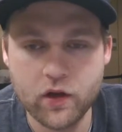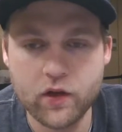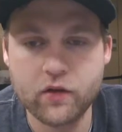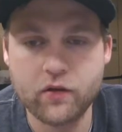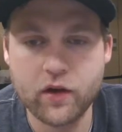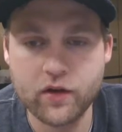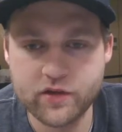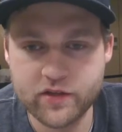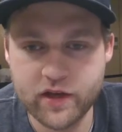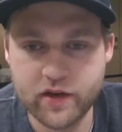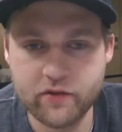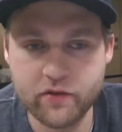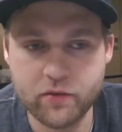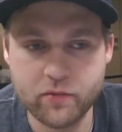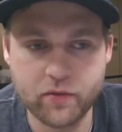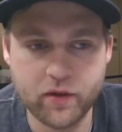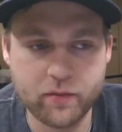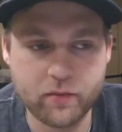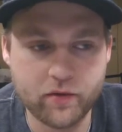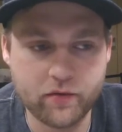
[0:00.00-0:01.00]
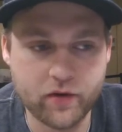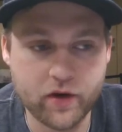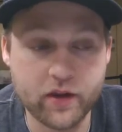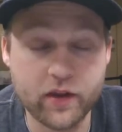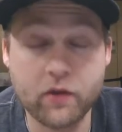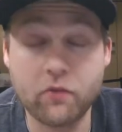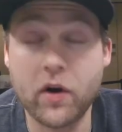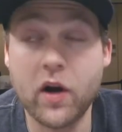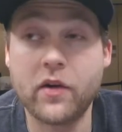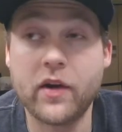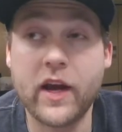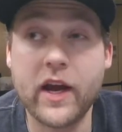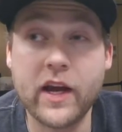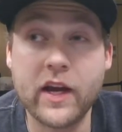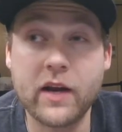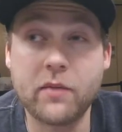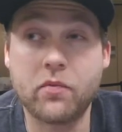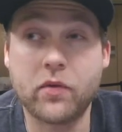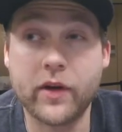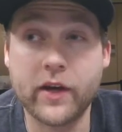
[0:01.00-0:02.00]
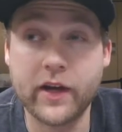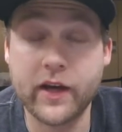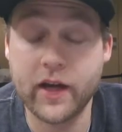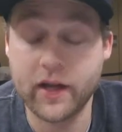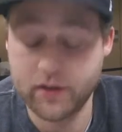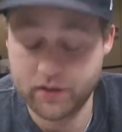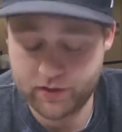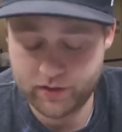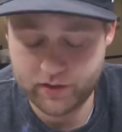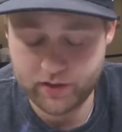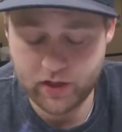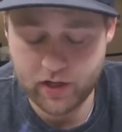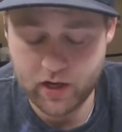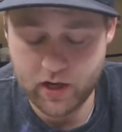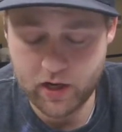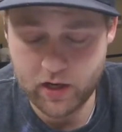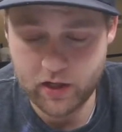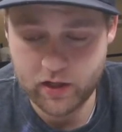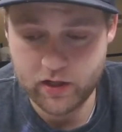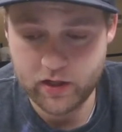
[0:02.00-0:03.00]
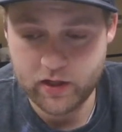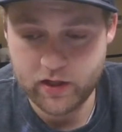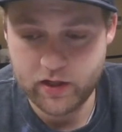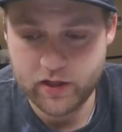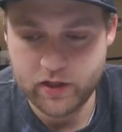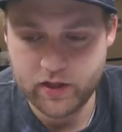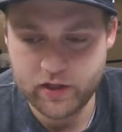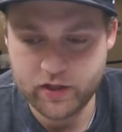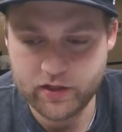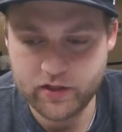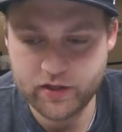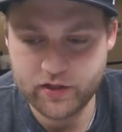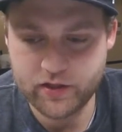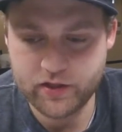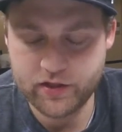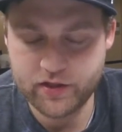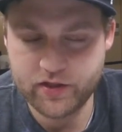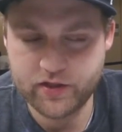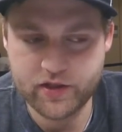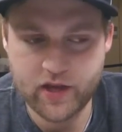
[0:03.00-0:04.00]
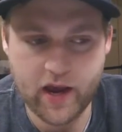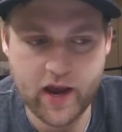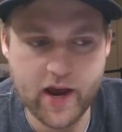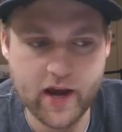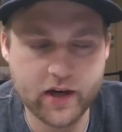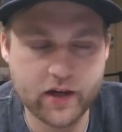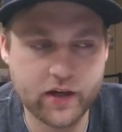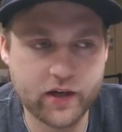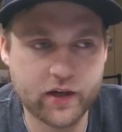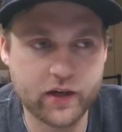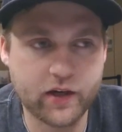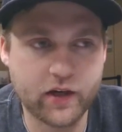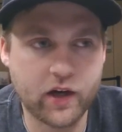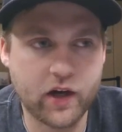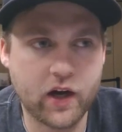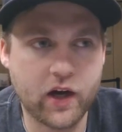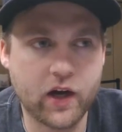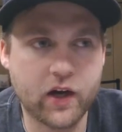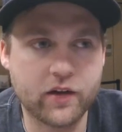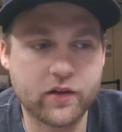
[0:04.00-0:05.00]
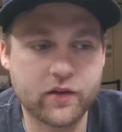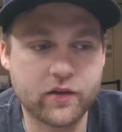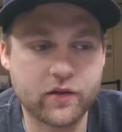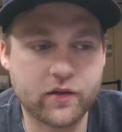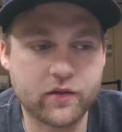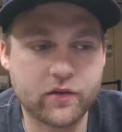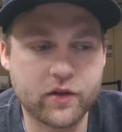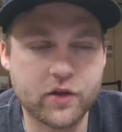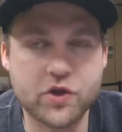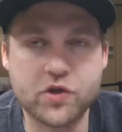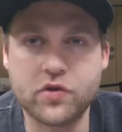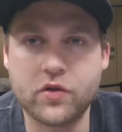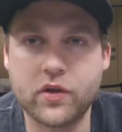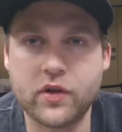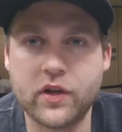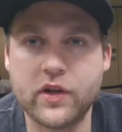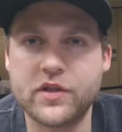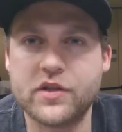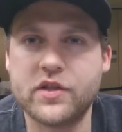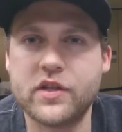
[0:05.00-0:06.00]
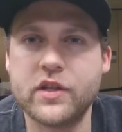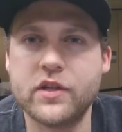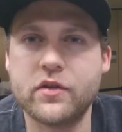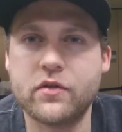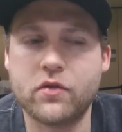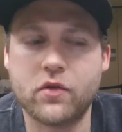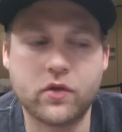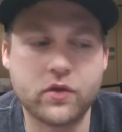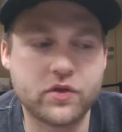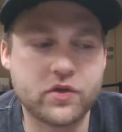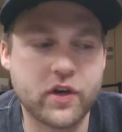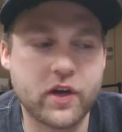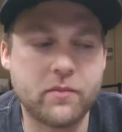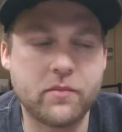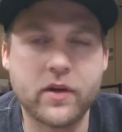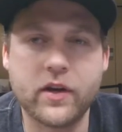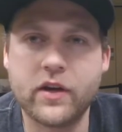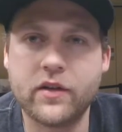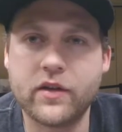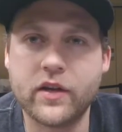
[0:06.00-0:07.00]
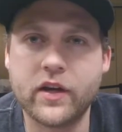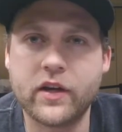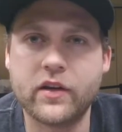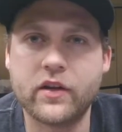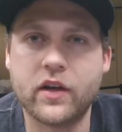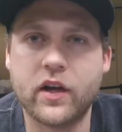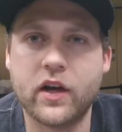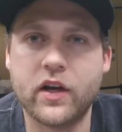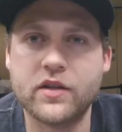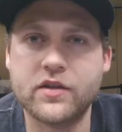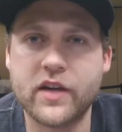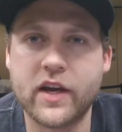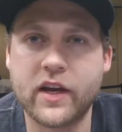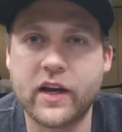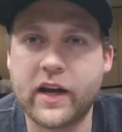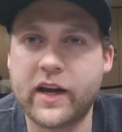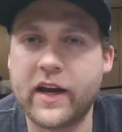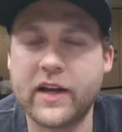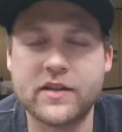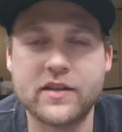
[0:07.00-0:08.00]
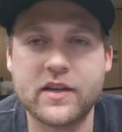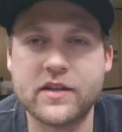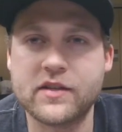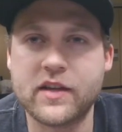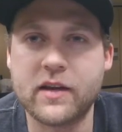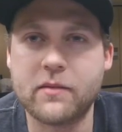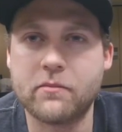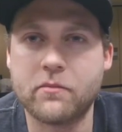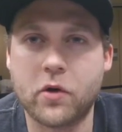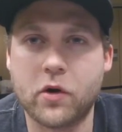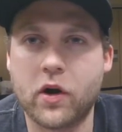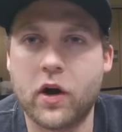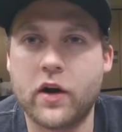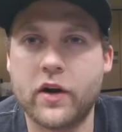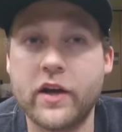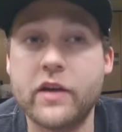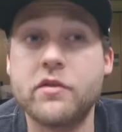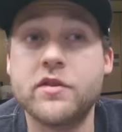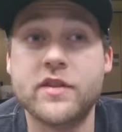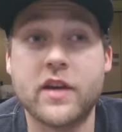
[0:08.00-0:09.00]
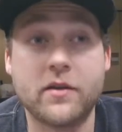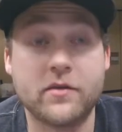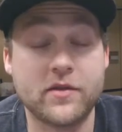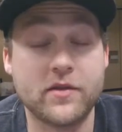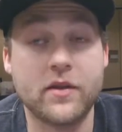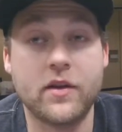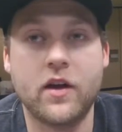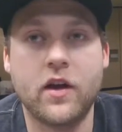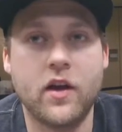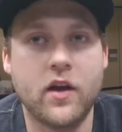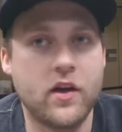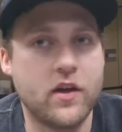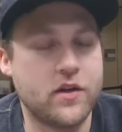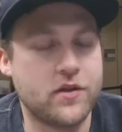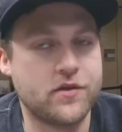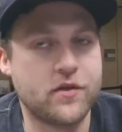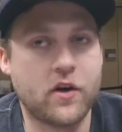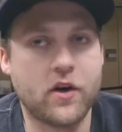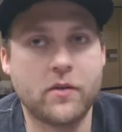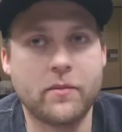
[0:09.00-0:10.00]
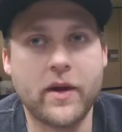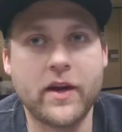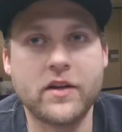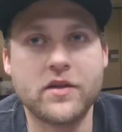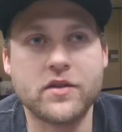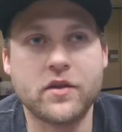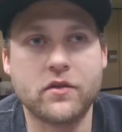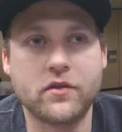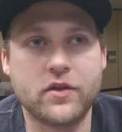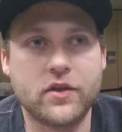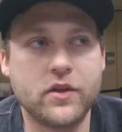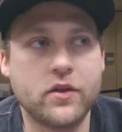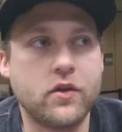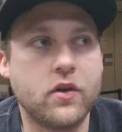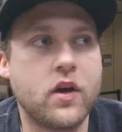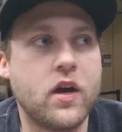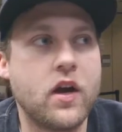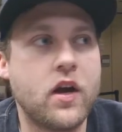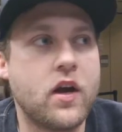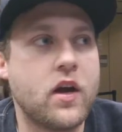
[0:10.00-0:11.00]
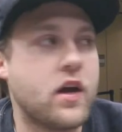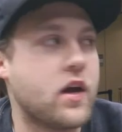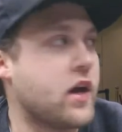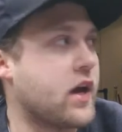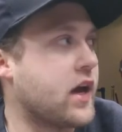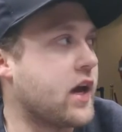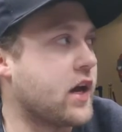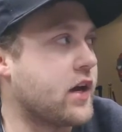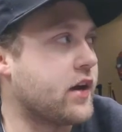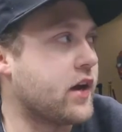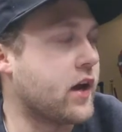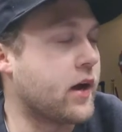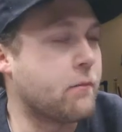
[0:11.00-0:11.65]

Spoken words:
Round 7, we played my friend. Then round 8, I played against Zach, the senior world champion, I think. Zach, I can't say his name. Bakari. He was on Zoroark Magnezone too. And